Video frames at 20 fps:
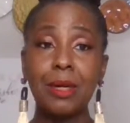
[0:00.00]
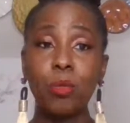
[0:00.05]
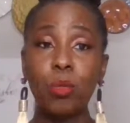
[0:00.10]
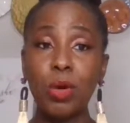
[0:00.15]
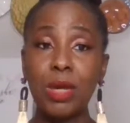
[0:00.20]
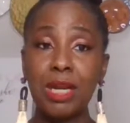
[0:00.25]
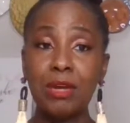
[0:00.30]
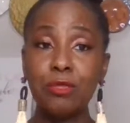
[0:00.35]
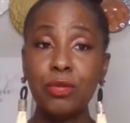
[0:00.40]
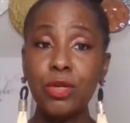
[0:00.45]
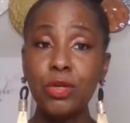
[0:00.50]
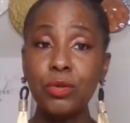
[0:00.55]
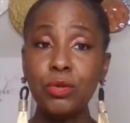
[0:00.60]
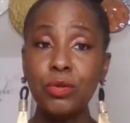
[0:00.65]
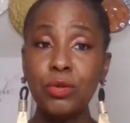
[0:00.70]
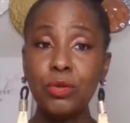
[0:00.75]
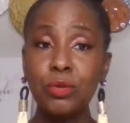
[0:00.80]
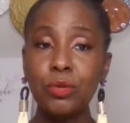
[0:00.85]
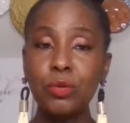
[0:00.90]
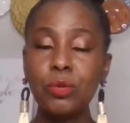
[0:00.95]
Whatever you
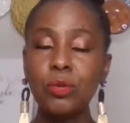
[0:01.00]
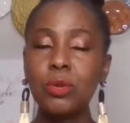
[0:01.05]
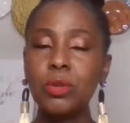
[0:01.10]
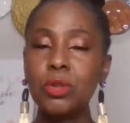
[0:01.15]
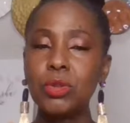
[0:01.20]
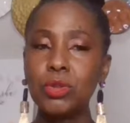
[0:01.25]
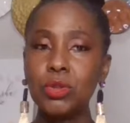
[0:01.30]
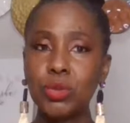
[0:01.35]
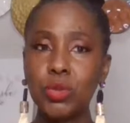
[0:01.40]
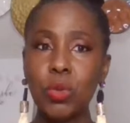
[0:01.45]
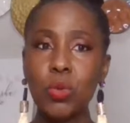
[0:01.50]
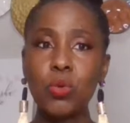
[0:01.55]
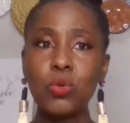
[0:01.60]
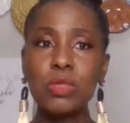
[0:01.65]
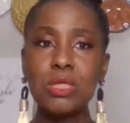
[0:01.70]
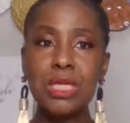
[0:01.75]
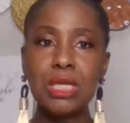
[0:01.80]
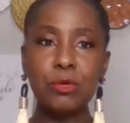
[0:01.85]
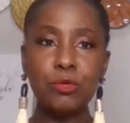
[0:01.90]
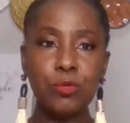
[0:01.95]
do,
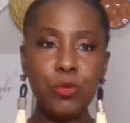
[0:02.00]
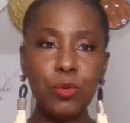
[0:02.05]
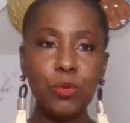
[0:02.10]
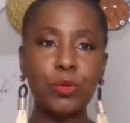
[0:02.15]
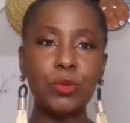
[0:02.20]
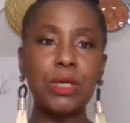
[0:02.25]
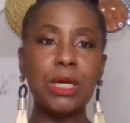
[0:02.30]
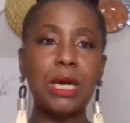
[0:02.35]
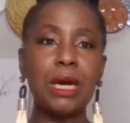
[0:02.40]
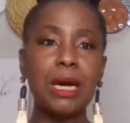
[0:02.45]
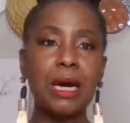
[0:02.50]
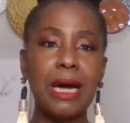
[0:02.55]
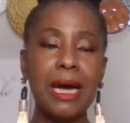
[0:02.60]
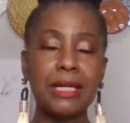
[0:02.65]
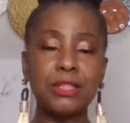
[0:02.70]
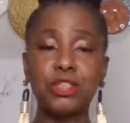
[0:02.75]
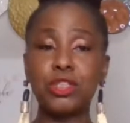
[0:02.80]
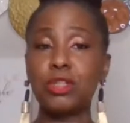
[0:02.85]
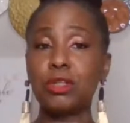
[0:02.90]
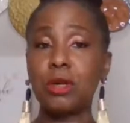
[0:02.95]
don't erode
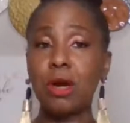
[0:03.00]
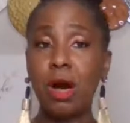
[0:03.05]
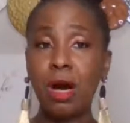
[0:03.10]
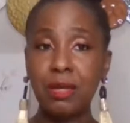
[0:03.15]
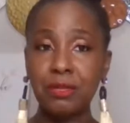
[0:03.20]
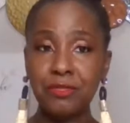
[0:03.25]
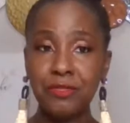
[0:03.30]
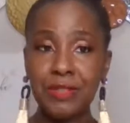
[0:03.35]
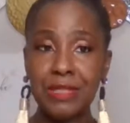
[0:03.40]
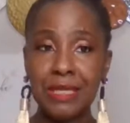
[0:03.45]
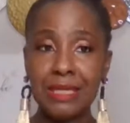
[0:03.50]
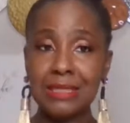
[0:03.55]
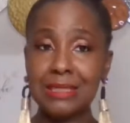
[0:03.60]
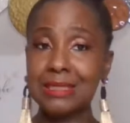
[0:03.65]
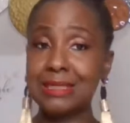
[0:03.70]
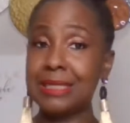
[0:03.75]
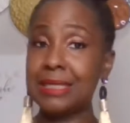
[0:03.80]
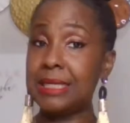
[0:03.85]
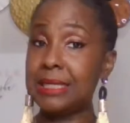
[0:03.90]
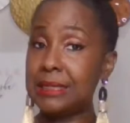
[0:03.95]
at your
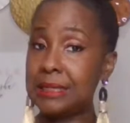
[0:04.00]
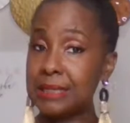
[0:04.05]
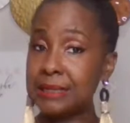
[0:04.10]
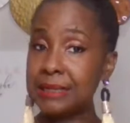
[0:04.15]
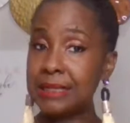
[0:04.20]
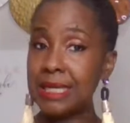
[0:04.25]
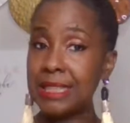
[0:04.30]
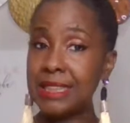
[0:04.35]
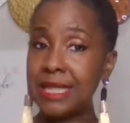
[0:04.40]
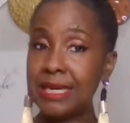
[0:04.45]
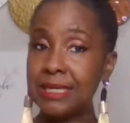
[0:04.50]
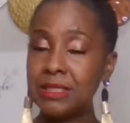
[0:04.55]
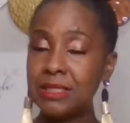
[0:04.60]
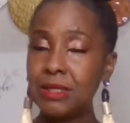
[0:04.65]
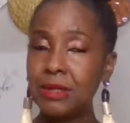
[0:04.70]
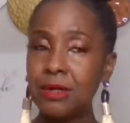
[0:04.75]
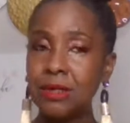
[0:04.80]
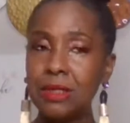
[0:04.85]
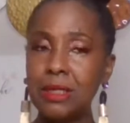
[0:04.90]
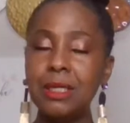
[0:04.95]
confidence. Easier said than
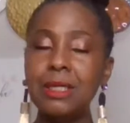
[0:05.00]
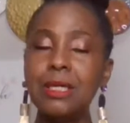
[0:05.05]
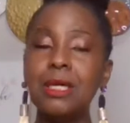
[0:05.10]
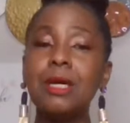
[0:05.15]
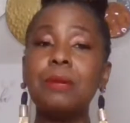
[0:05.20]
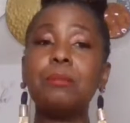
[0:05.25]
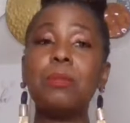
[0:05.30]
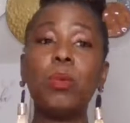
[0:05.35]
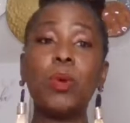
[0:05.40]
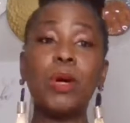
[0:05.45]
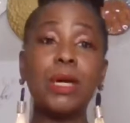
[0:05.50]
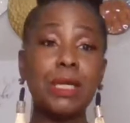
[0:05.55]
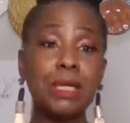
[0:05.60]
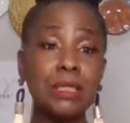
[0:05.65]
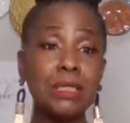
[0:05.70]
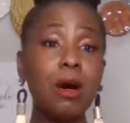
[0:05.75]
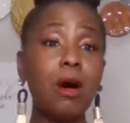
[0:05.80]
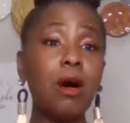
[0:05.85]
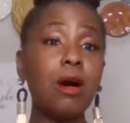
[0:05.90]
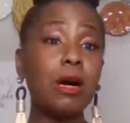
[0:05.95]
done, but we're going
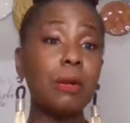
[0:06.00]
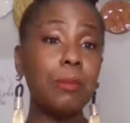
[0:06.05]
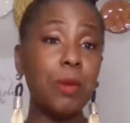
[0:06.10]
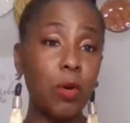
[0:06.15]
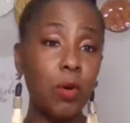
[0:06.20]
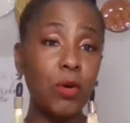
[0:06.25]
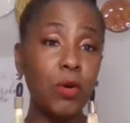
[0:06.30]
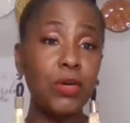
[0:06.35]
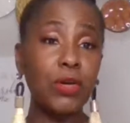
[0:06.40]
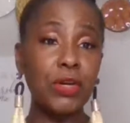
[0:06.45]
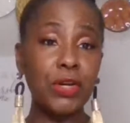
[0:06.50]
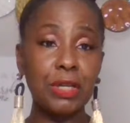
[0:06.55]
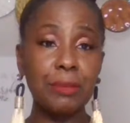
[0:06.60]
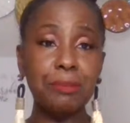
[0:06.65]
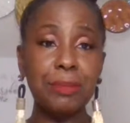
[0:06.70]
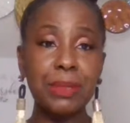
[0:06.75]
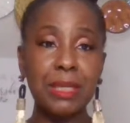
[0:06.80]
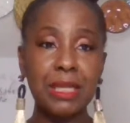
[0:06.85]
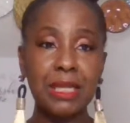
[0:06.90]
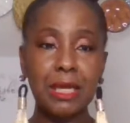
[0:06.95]
to talk about how you're going
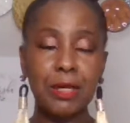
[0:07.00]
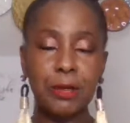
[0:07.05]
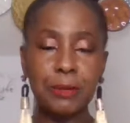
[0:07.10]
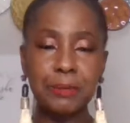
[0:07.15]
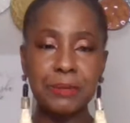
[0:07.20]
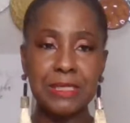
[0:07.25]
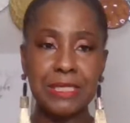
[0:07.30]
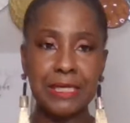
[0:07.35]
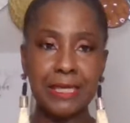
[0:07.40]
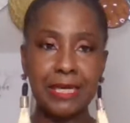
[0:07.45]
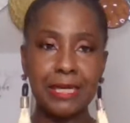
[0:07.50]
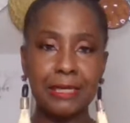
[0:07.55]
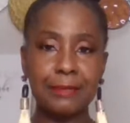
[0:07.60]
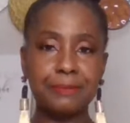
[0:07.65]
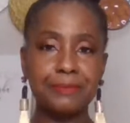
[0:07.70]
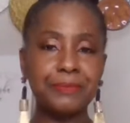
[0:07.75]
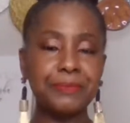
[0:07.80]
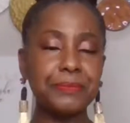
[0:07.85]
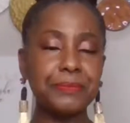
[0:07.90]
to build that up today.